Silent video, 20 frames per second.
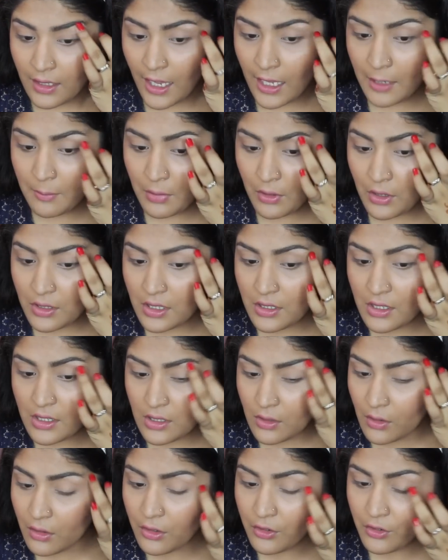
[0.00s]
And because it's
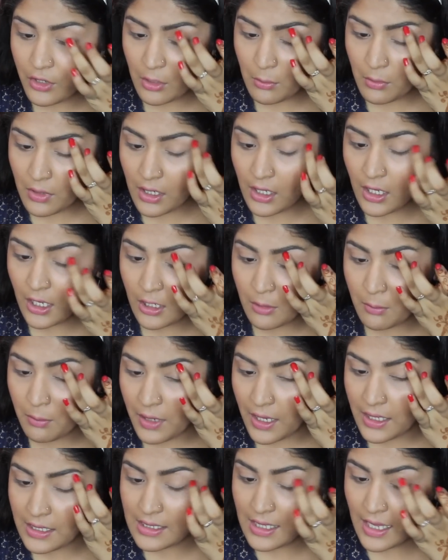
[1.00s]
so creamy,
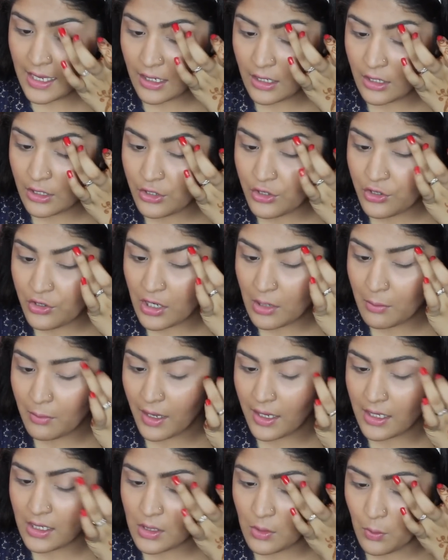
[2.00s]
it blends like a
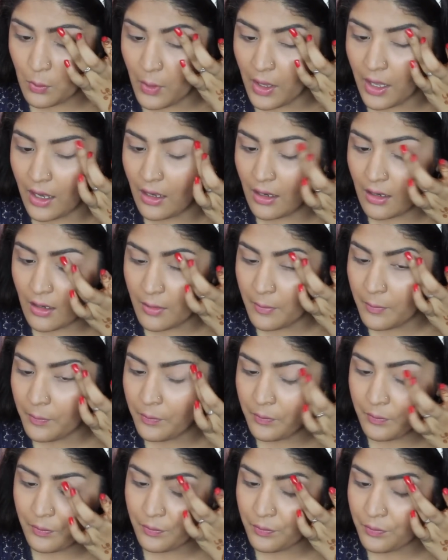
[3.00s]
dream as well.
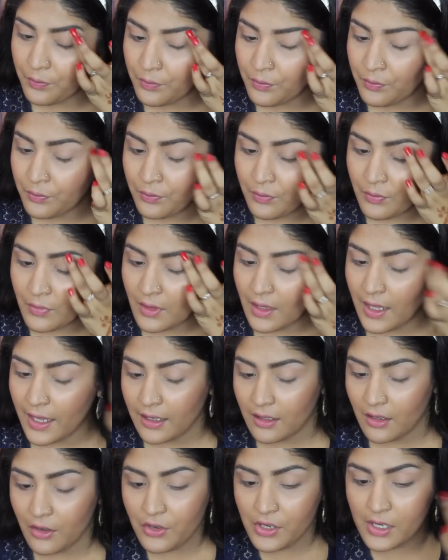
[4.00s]

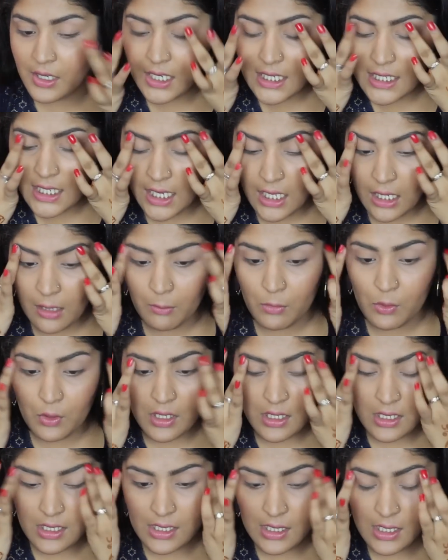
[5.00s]
Like real time, you
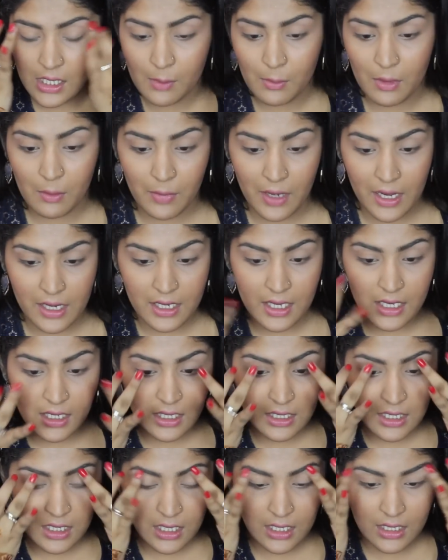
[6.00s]
can see me
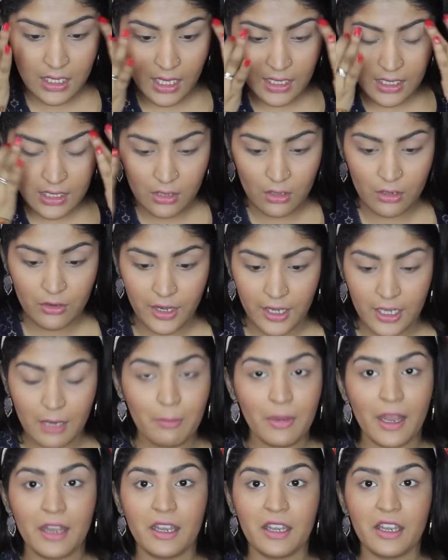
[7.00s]
blending it in and it's
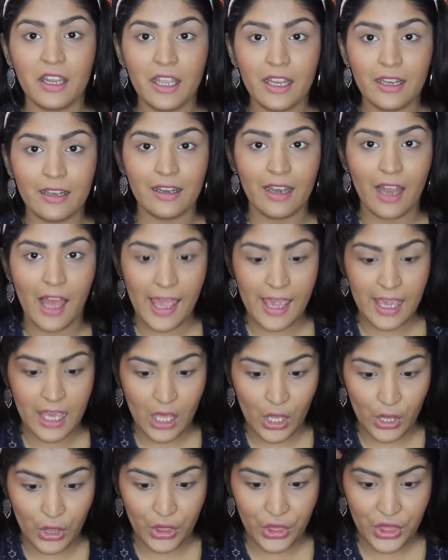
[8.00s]
already blended in
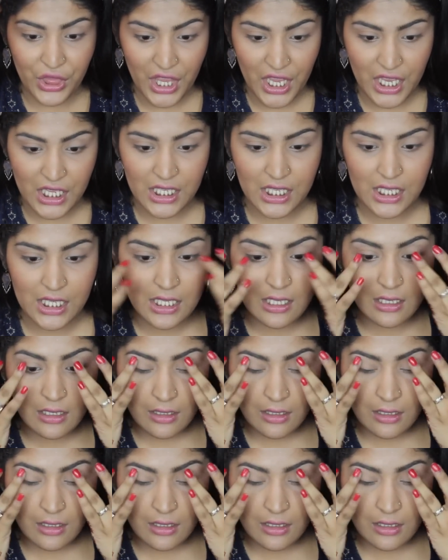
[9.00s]
like this.